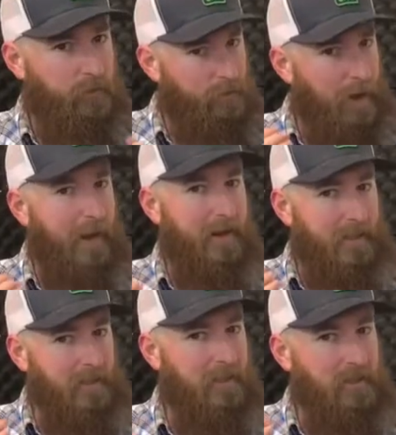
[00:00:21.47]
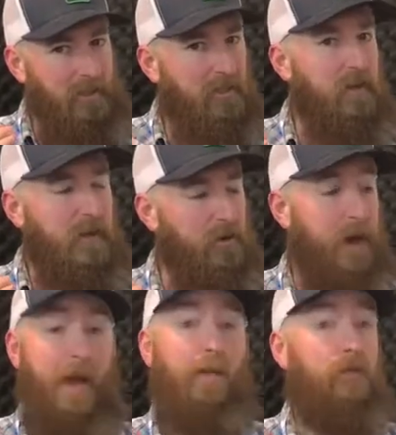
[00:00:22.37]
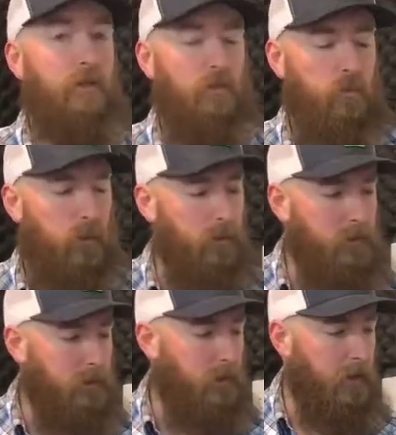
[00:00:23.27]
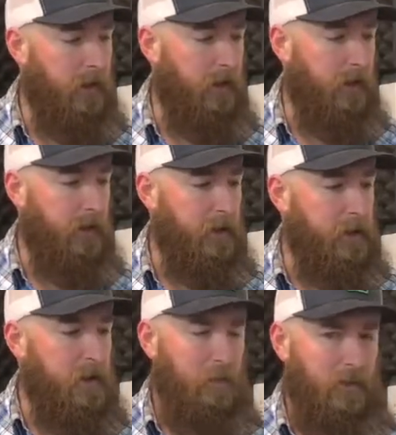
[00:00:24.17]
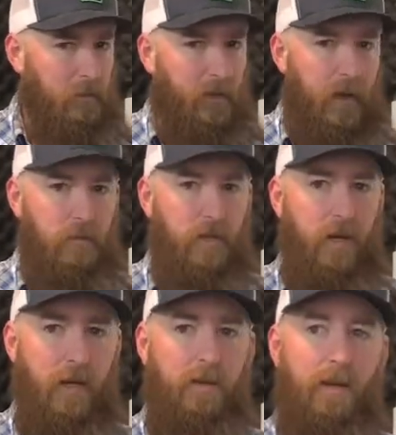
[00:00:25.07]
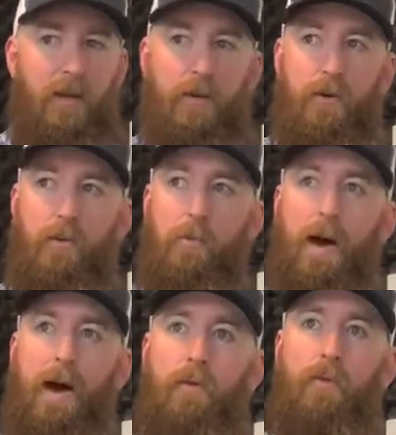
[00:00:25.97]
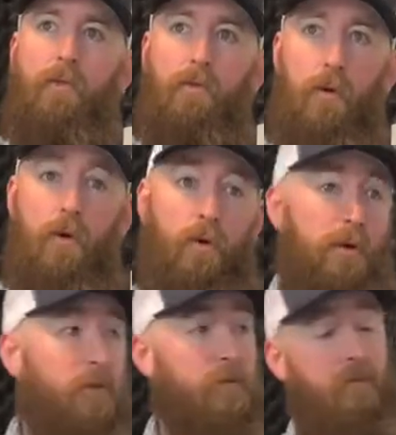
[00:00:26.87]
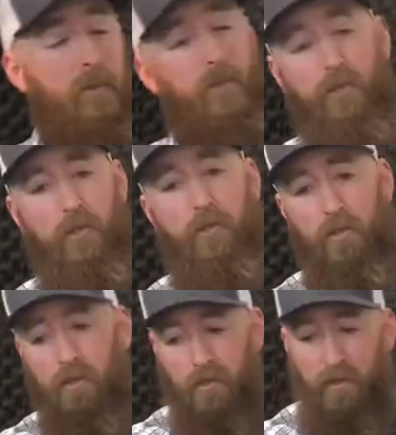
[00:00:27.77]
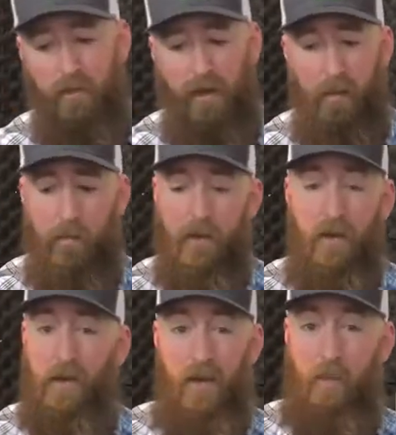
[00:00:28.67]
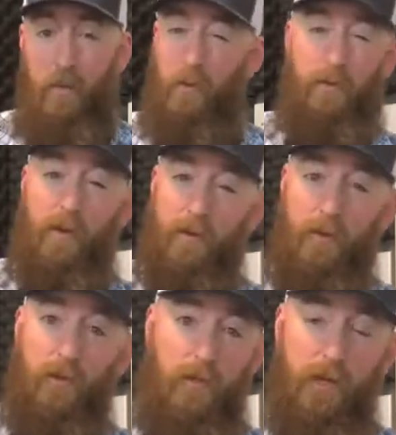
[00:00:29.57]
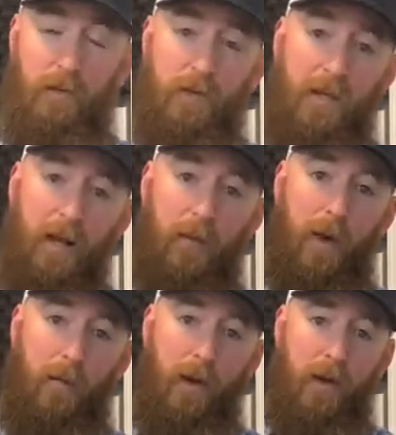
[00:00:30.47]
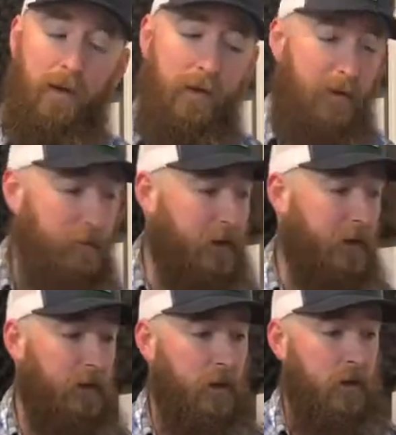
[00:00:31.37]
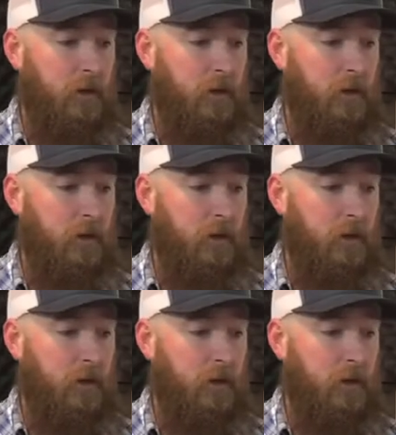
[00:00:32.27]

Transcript: made a decision in your head of what you want. But sometimes you kind of get in your mind what you want, or you've been used to using a certain type, and maybe you've never used a different style of backpack. I've been